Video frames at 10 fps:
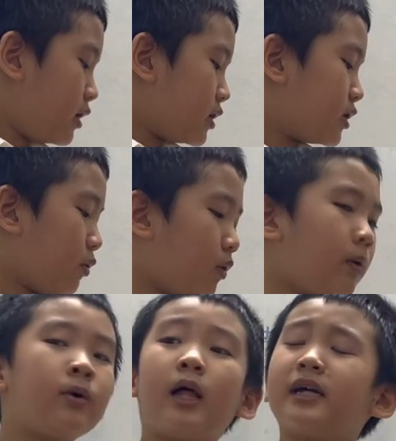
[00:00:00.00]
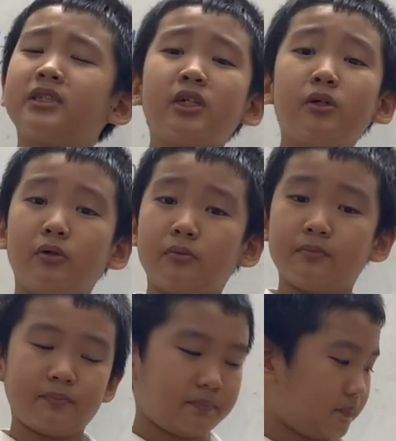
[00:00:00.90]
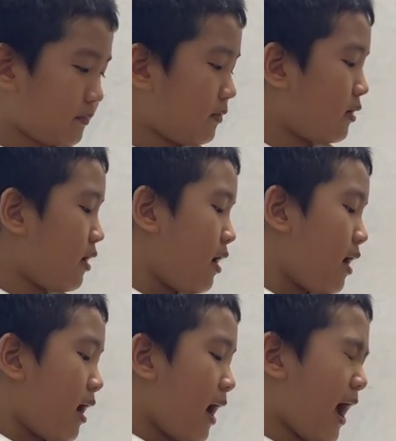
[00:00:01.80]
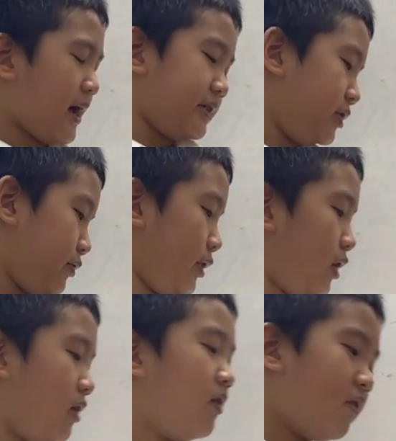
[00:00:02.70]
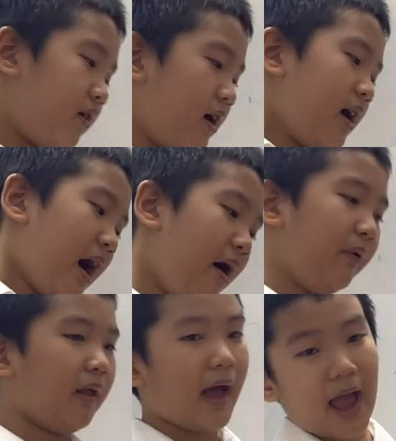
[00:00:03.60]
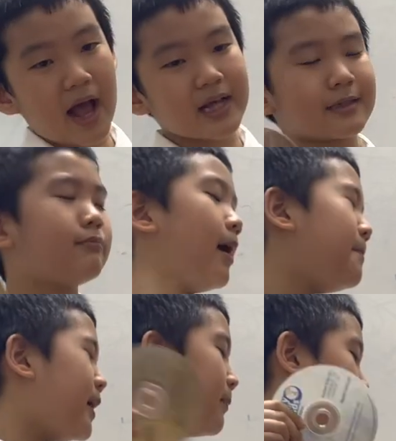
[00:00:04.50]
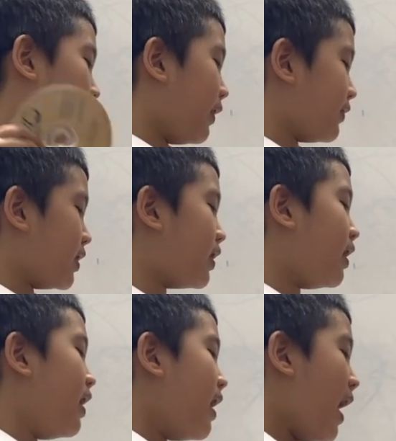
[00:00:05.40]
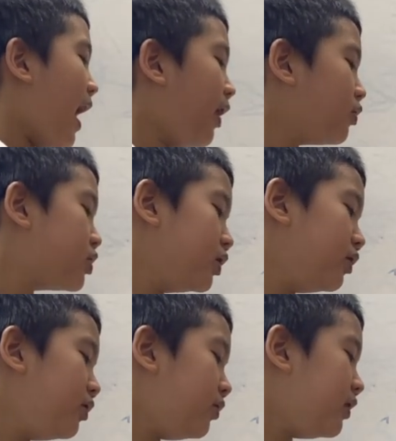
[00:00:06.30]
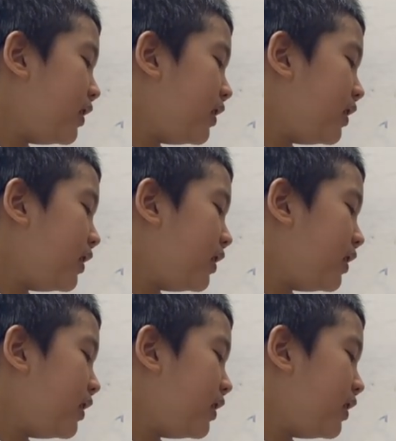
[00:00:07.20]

So what will I do? As you know, I will ask my big brother how to,